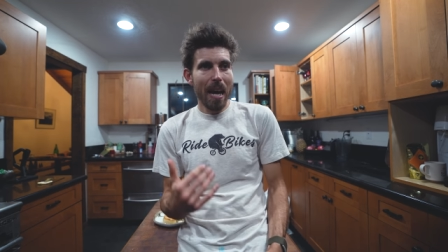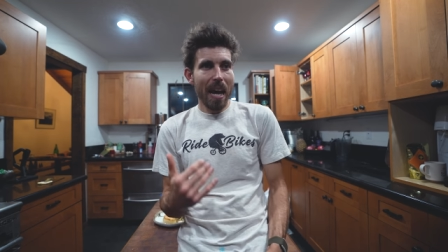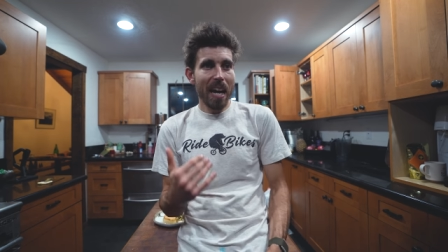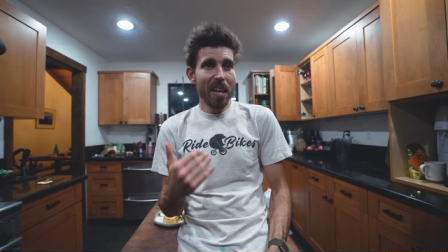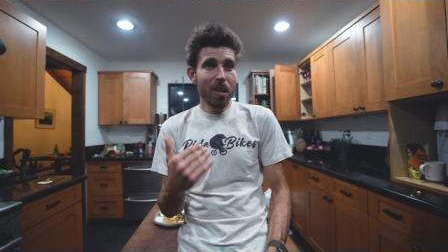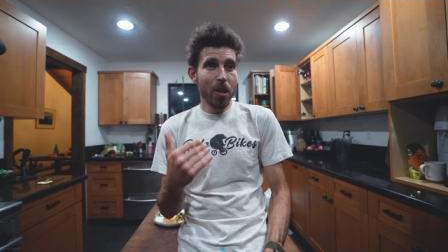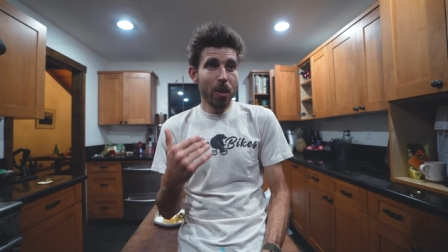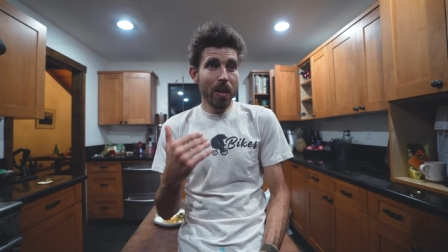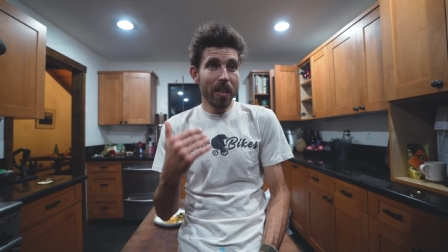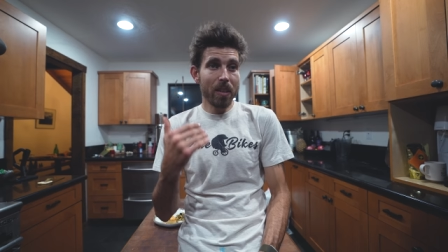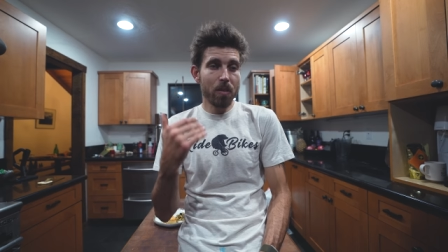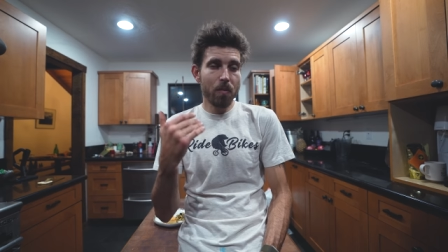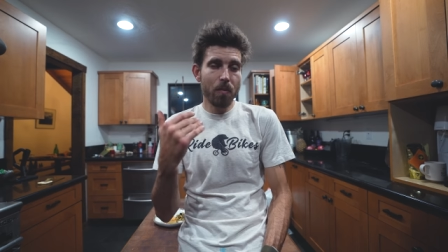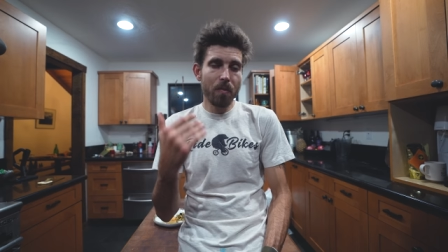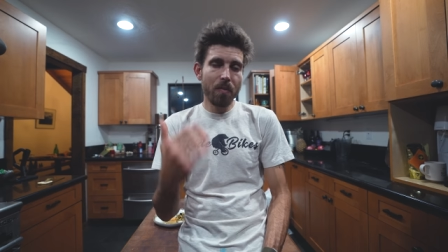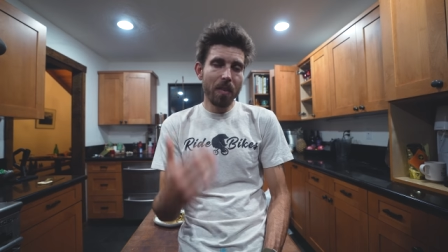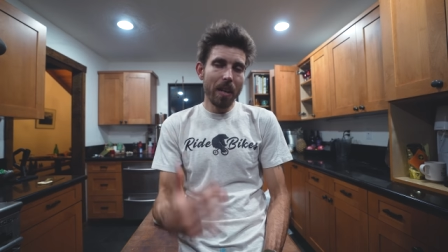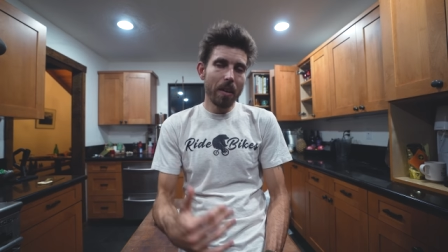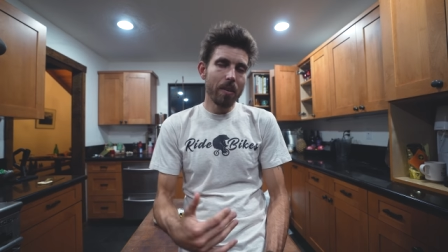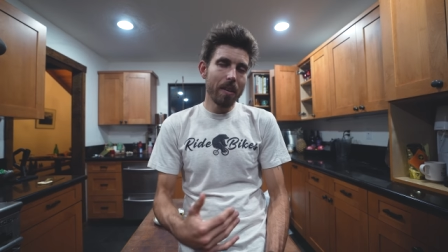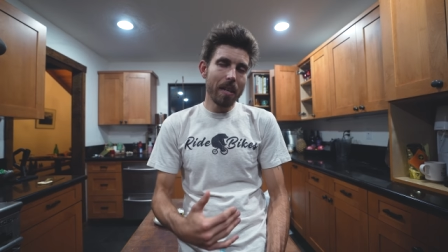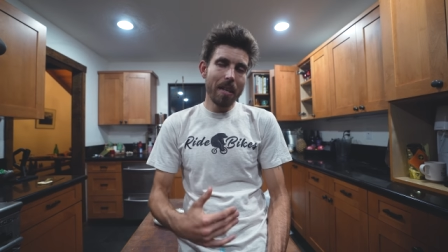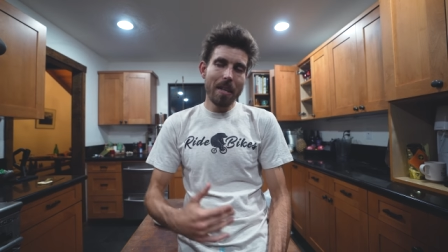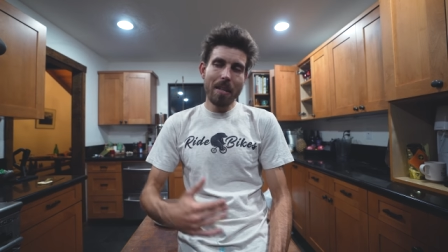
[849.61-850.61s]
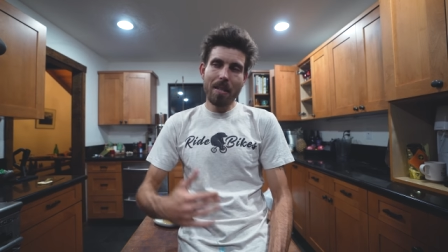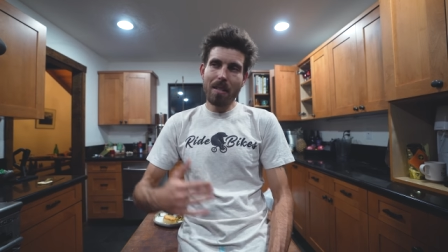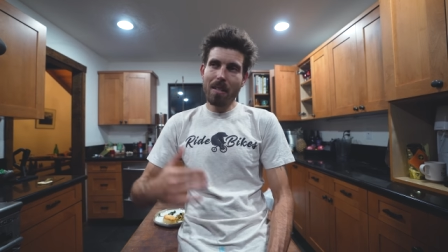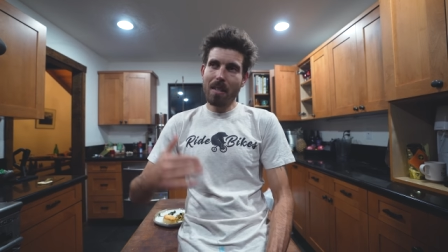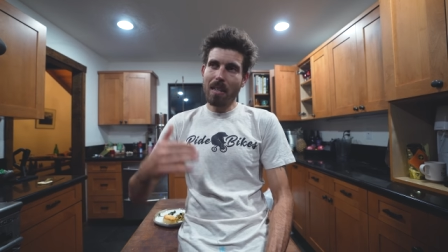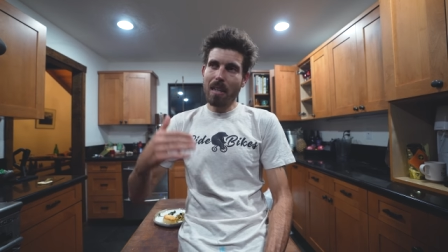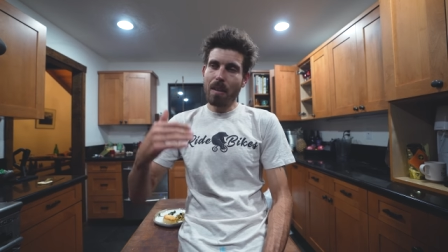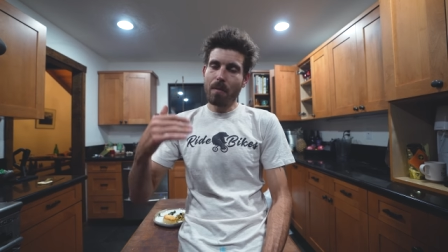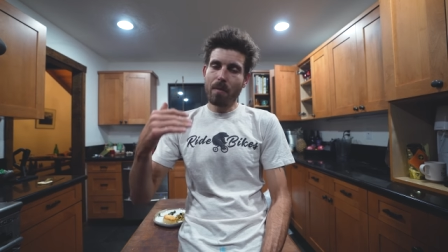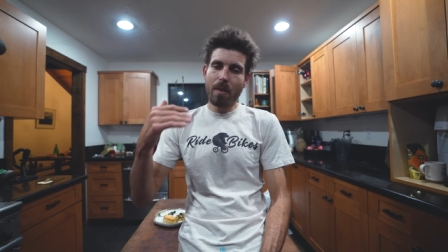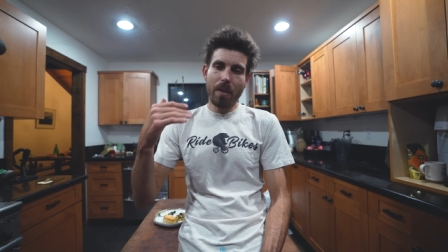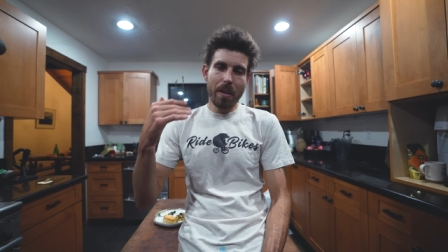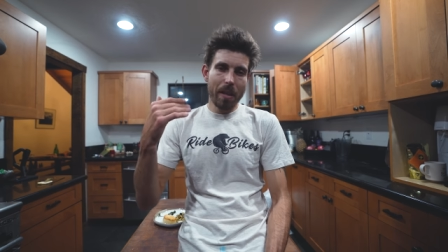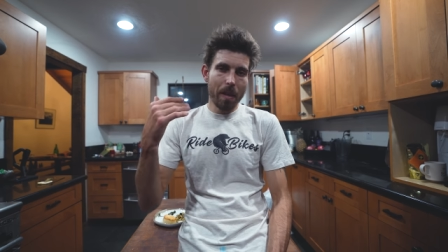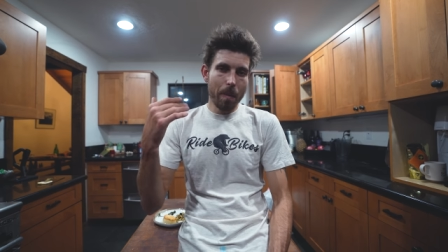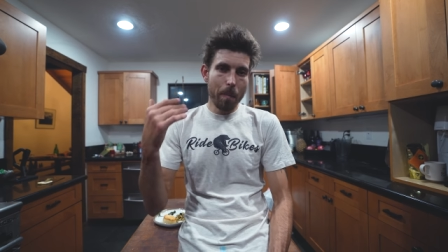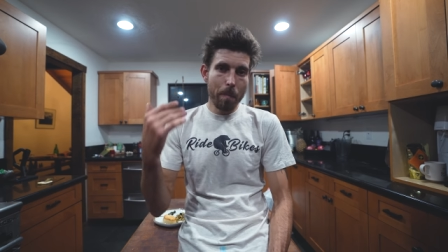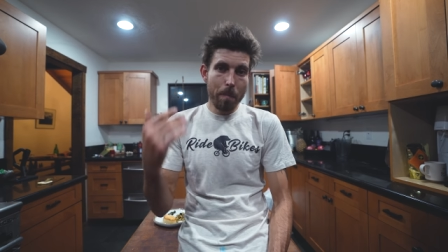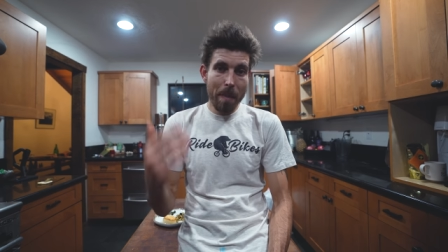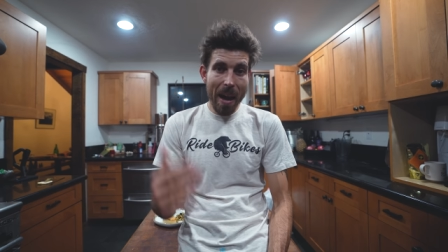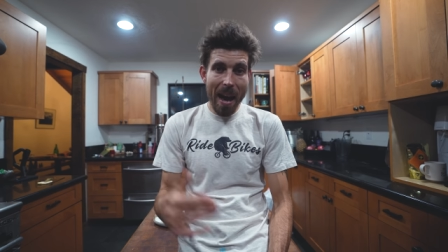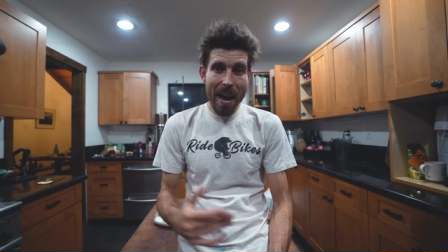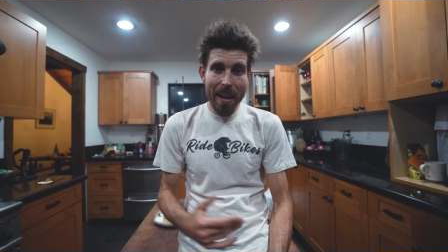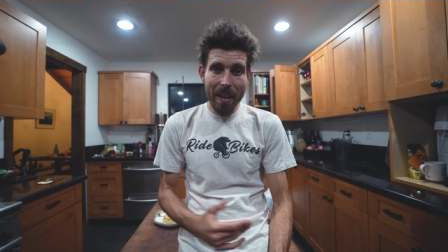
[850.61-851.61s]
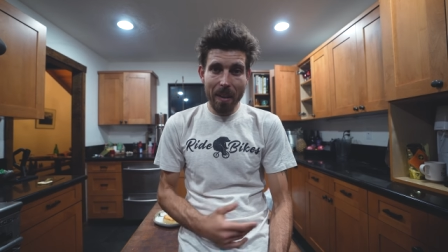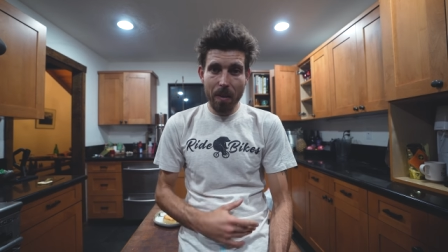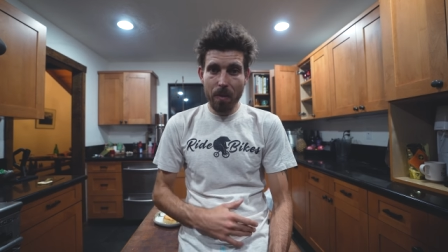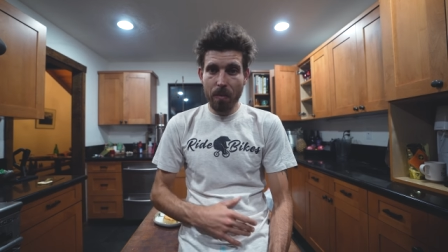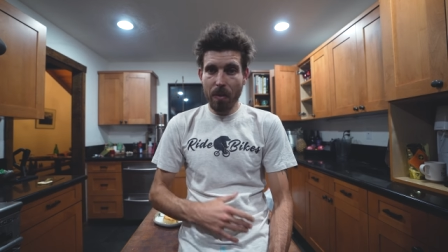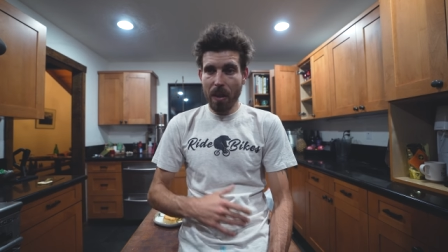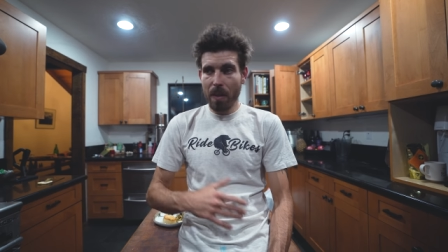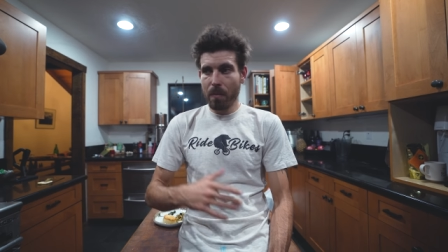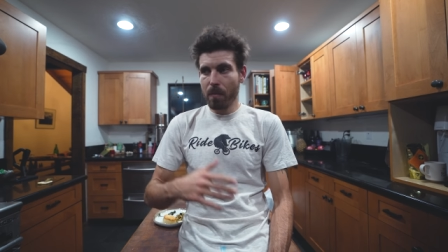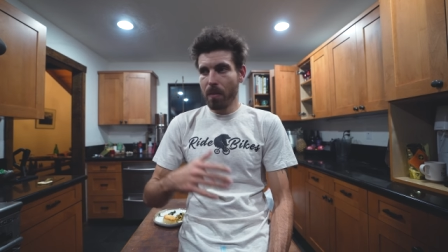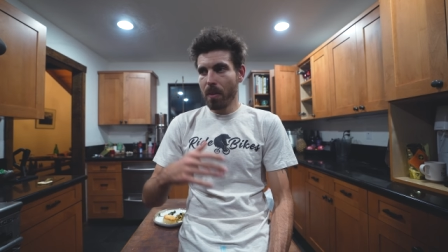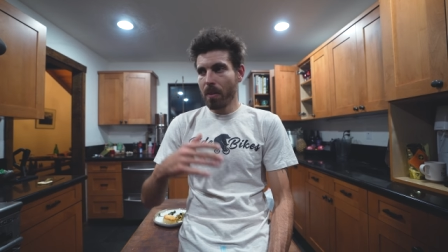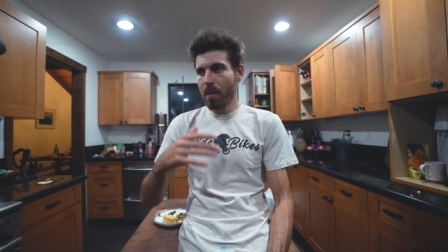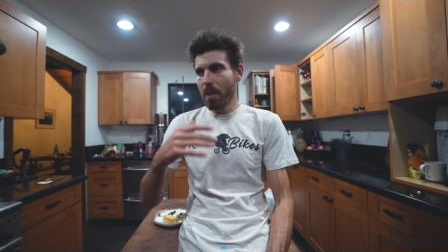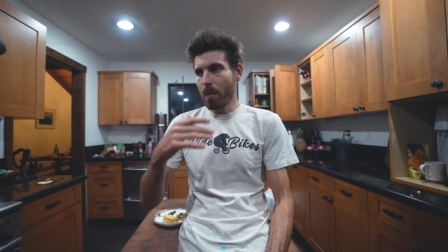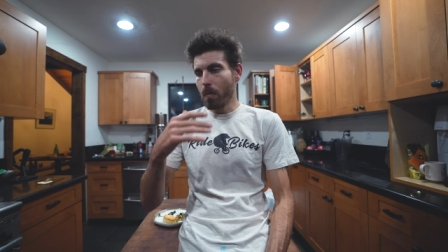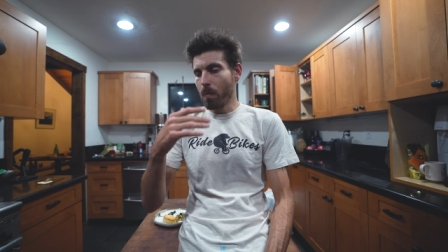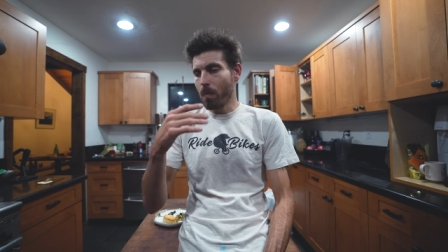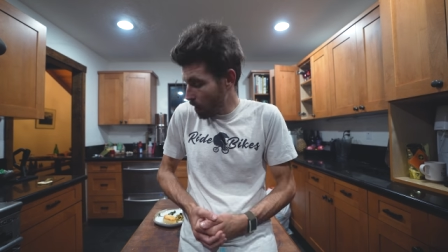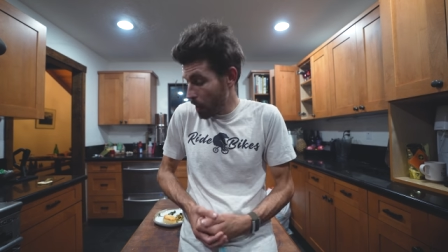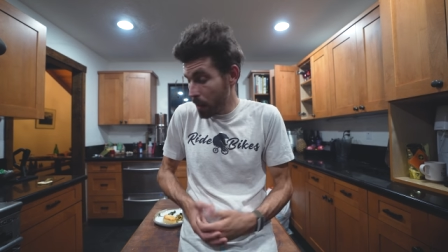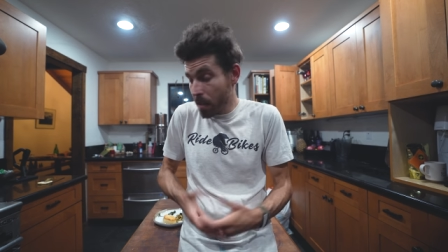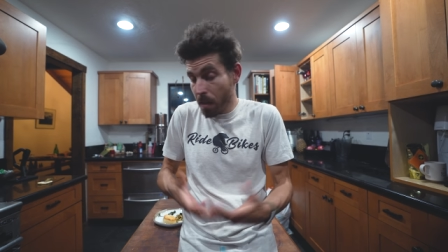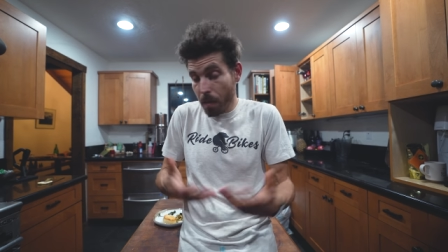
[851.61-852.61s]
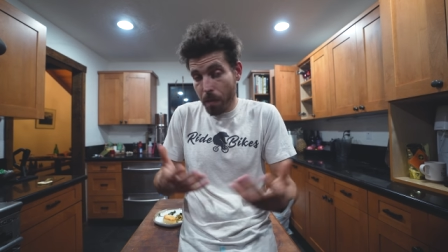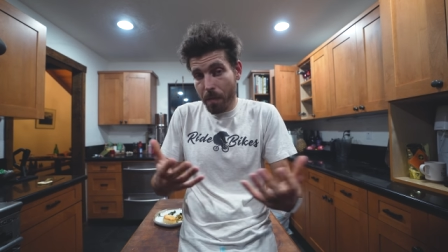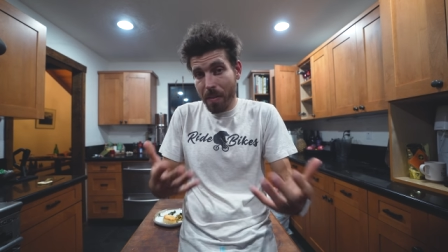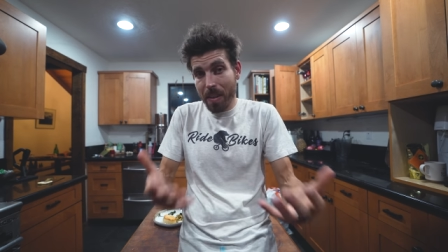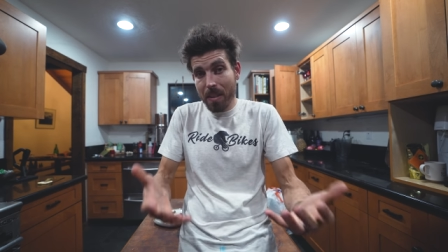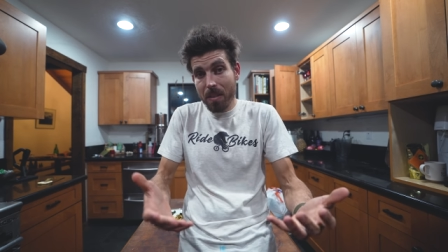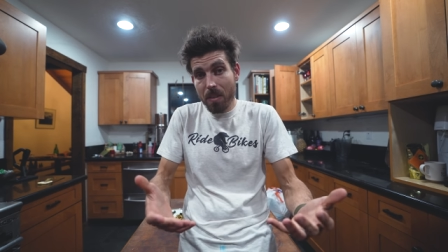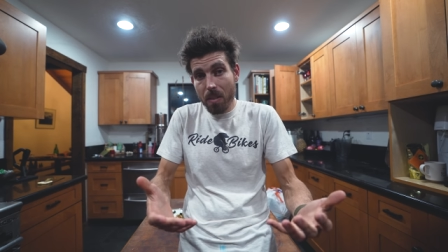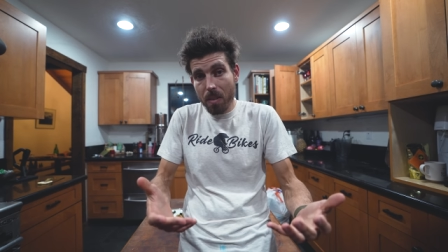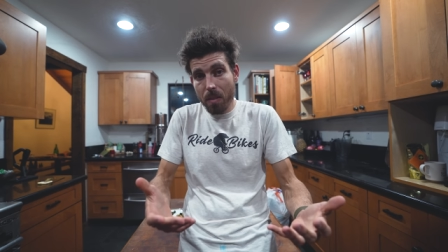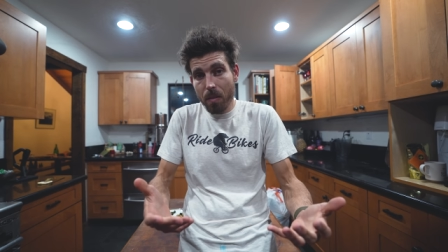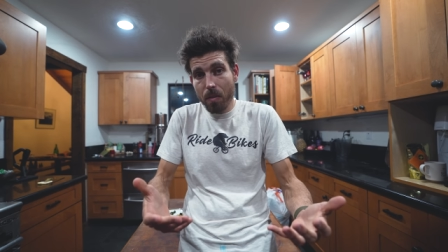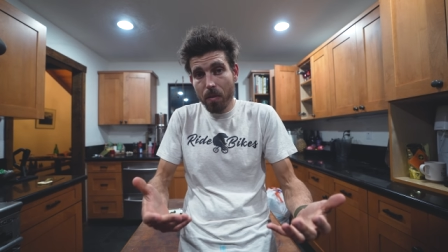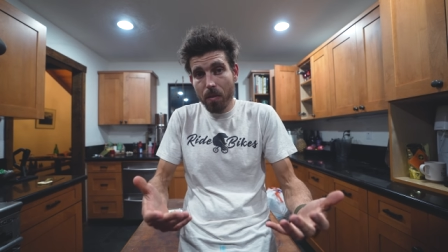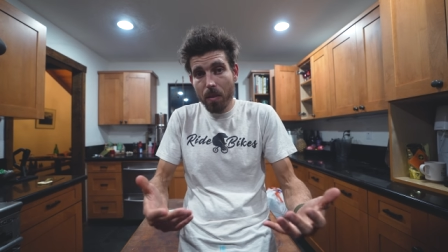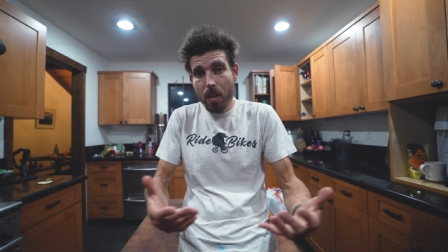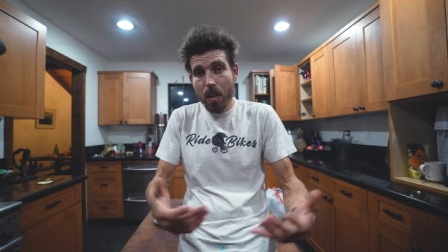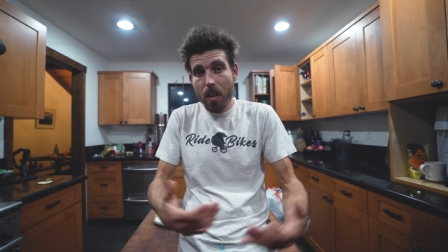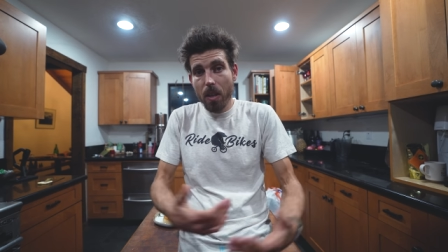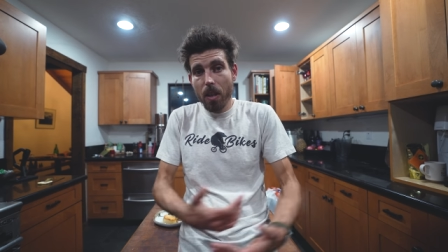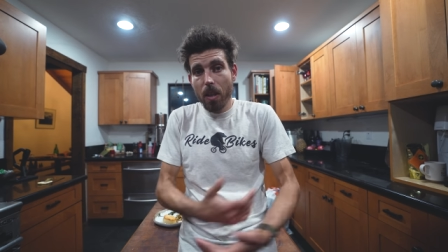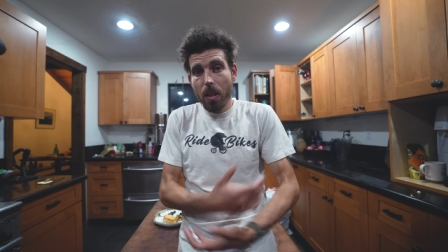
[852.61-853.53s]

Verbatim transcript: And it's very easy to get very combative and very defensive,